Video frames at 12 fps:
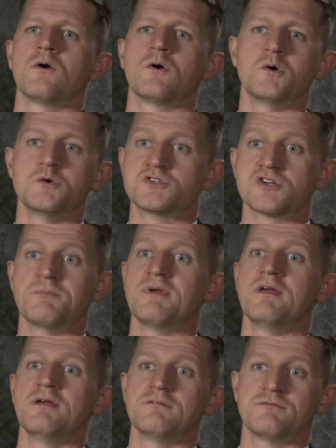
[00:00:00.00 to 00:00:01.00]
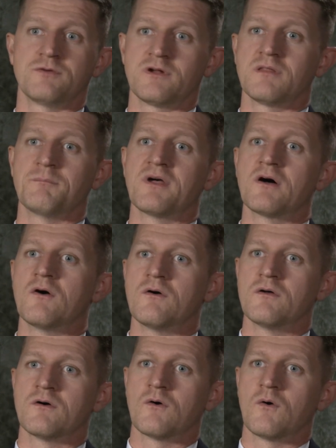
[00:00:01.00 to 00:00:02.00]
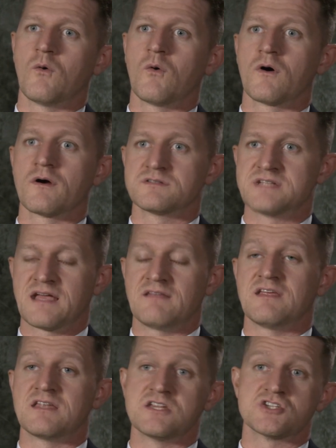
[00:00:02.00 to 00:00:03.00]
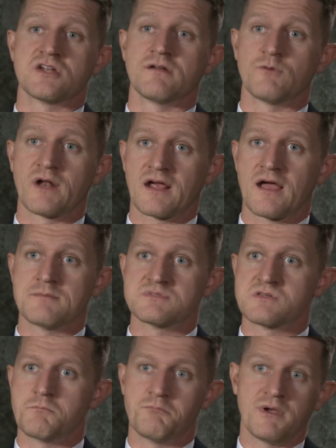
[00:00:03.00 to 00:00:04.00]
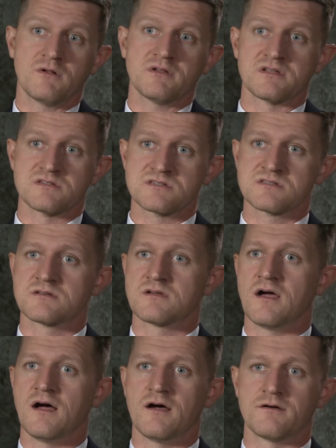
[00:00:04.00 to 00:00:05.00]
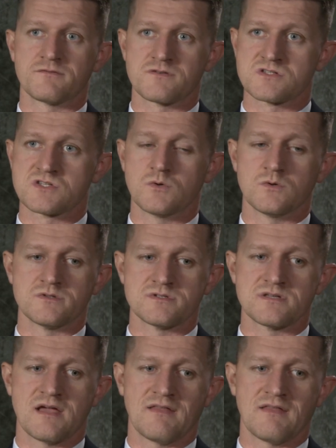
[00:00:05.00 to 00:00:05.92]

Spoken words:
who should be footing the bill or taking the initiative when it comes to buildings for schools.